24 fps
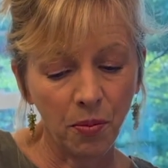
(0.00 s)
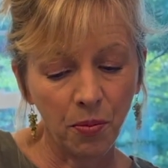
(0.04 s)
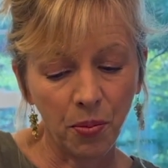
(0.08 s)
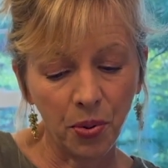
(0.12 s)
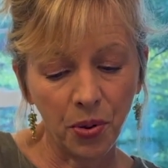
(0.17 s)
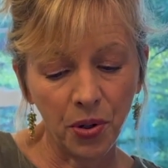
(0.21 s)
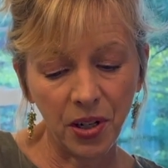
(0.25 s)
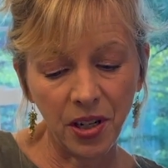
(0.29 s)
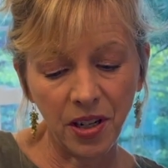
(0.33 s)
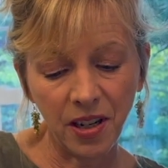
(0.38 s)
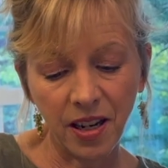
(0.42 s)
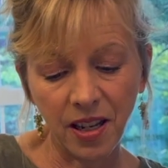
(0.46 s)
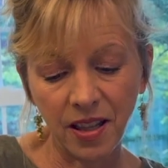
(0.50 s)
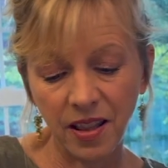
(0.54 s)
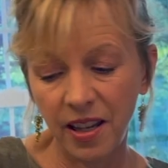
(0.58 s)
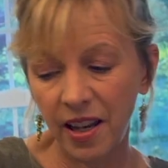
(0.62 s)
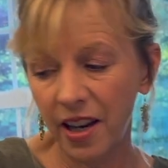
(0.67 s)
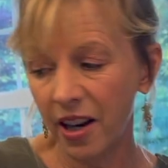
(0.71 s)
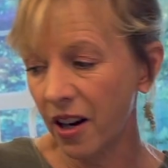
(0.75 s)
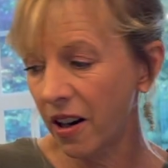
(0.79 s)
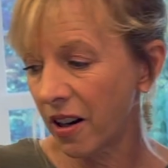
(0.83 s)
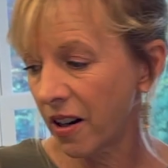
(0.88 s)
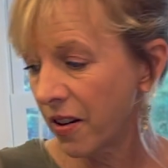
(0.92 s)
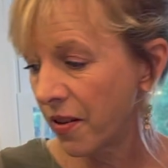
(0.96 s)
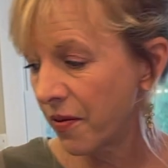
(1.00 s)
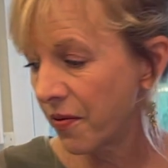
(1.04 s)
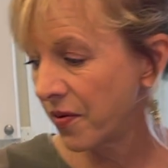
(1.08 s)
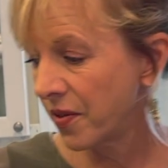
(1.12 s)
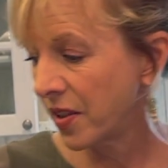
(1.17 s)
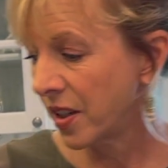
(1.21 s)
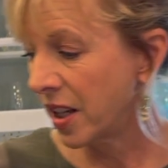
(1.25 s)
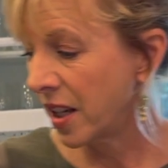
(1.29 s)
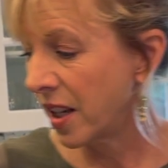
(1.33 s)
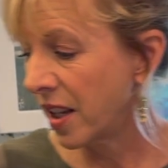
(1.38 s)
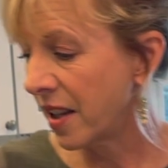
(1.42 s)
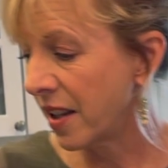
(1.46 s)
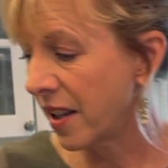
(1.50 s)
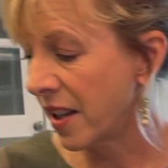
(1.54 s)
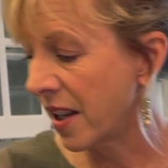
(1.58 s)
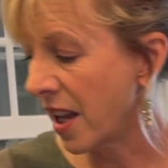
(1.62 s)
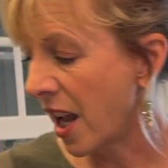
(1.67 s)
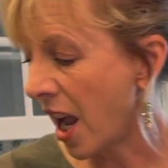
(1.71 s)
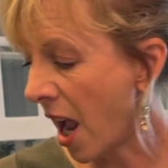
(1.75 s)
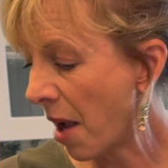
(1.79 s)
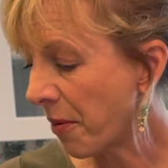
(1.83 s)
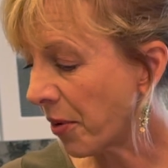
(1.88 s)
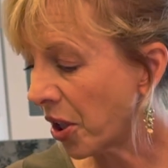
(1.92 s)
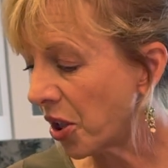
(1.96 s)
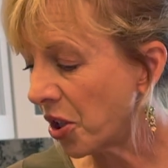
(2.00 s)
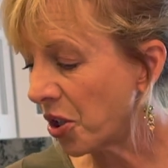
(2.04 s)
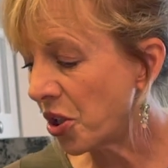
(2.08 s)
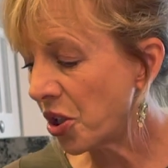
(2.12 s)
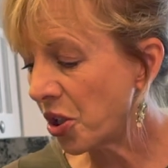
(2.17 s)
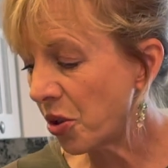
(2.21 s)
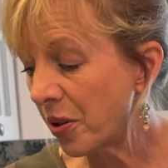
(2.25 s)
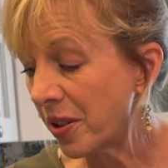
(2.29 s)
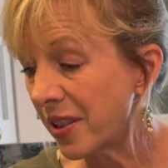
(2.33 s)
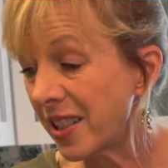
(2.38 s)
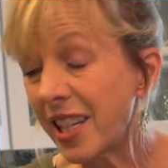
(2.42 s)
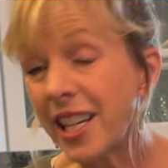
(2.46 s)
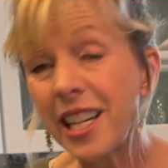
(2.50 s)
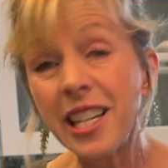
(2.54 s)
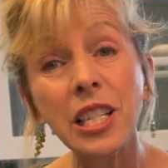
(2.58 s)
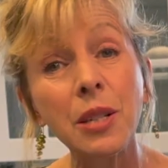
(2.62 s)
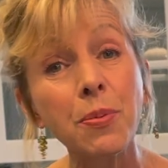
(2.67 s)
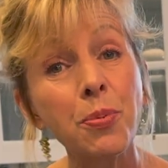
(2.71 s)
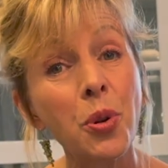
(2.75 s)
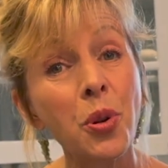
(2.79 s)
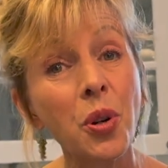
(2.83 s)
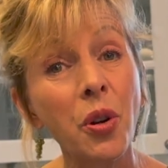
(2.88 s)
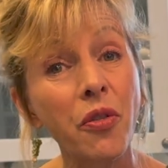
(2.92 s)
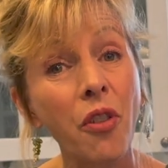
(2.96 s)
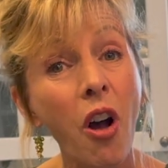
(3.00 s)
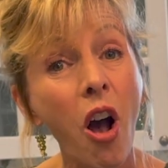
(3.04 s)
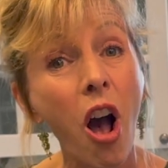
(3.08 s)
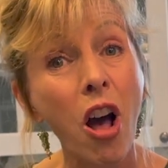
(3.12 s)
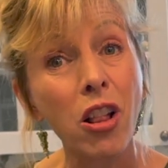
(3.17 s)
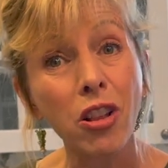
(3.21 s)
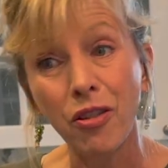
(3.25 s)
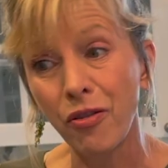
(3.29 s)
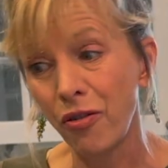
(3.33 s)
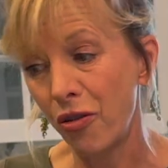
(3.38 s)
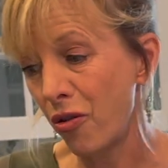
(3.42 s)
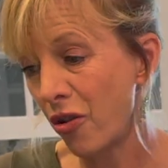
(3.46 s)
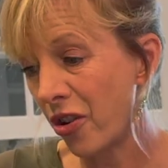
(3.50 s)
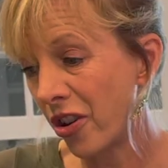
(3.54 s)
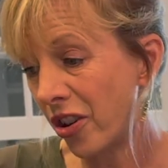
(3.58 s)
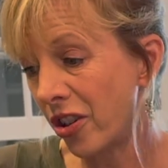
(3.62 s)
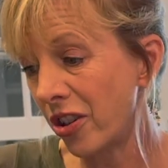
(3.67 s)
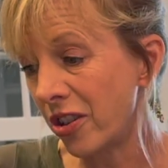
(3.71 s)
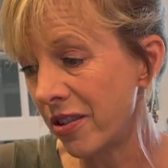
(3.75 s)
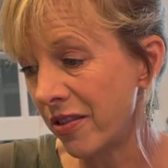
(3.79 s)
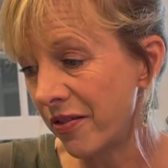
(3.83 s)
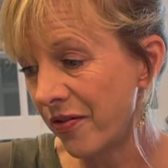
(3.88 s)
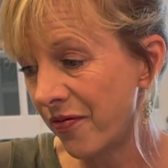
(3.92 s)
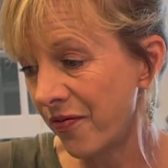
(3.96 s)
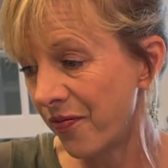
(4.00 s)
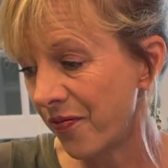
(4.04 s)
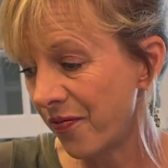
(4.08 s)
Put it in there. I'm gonna do a teaspoon of olive oil